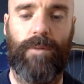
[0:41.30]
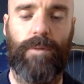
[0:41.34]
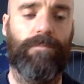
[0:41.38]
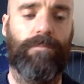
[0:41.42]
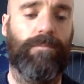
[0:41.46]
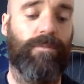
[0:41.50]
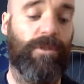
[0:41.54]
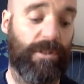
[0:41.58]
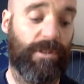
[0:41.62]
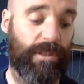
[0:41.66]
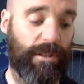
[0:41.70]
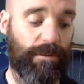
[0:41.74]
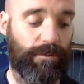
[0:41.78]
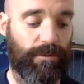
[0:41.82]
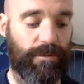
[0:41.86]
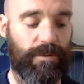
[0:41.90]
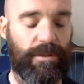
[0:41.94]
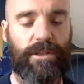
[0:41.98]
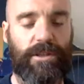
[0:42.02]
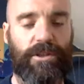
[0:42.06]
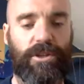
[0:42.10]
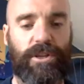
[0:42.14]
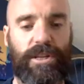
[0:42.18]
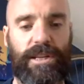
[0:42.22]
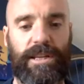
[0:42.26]
just it was
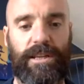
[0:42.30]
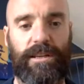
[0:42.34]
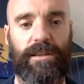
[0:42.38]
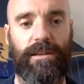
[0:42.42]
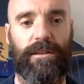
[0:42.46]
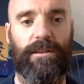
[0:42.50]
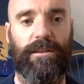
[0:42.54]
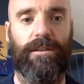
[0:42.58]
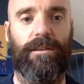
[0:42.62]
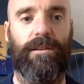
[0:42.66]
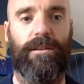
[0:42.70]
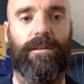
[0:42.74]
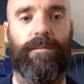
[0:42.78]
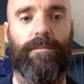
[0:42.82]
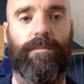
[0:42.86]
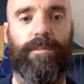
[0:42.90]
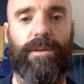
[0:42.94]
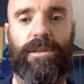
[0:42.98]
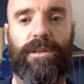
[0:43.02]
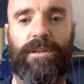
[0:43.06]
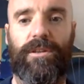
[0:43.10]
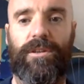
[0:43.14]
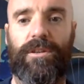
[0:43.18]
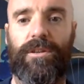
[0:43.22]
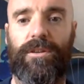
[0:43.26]
unique, big
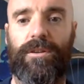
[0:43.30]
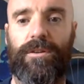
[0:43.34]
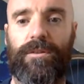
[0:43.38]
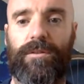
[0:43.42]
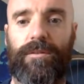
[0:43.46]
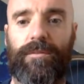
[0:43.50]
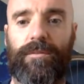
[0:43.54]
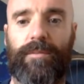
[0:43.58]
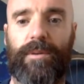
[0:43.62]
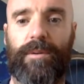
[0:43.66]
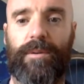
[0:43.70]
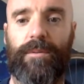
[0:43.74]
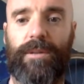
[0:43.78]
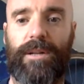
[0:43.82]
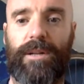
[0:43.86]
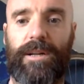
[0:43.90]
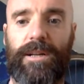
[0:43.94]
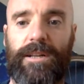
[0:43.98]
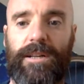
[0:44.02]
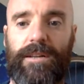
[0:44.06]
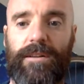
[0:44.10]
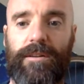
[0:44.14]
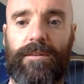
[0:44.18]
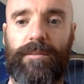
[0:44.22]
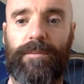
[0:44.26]
queues, people
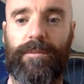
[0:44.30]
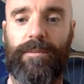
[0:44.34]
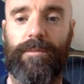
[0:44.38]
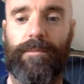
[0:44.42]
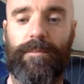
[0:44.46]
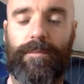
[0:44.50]
lining up,